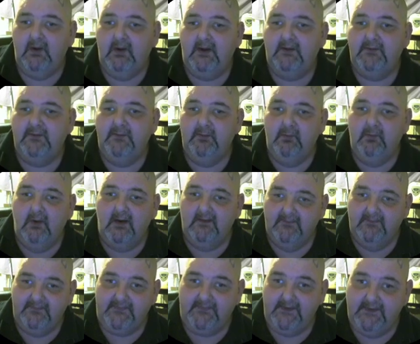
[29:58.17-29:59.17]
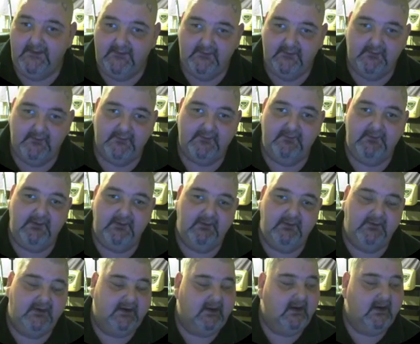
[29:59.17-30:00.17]
you want to see in your
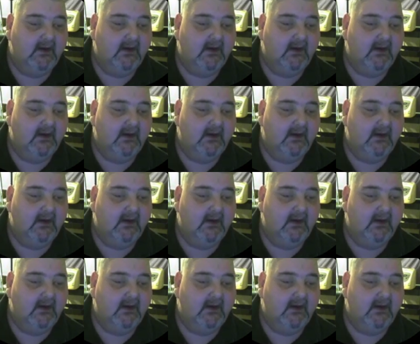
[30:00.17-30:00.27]
community.